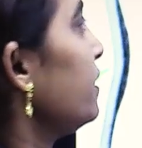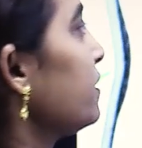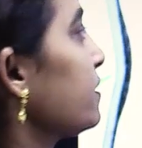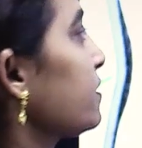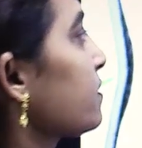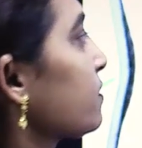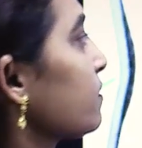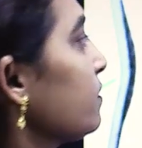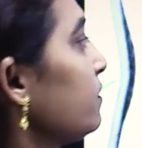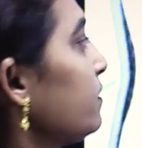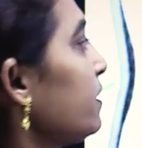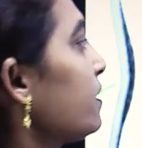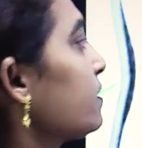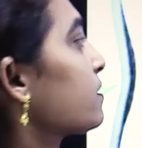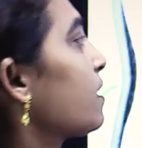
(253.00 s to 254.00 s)
It is
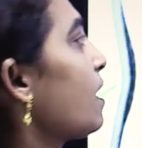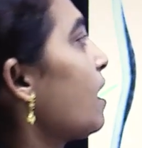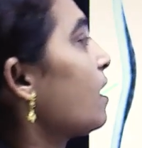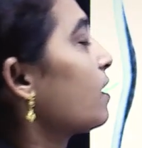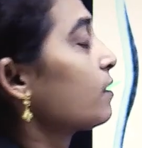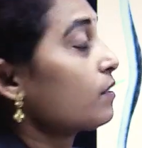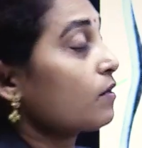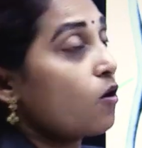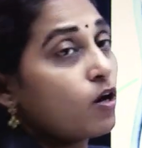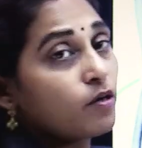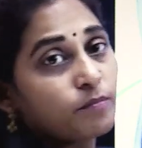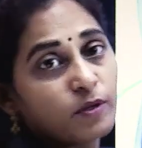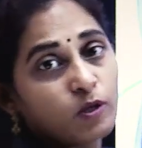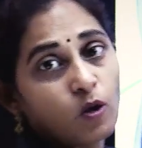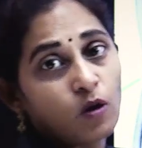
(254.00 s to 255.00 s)
these are
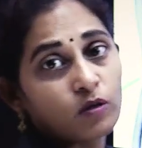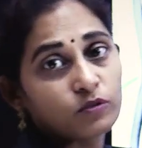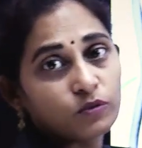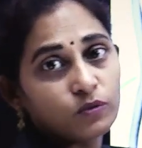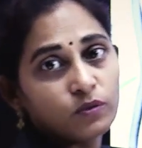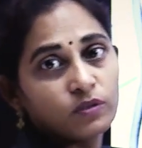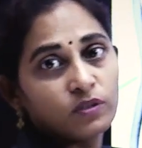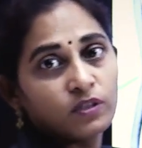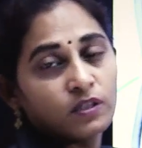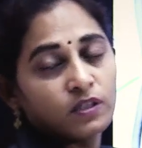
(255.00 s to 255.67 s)
not belong to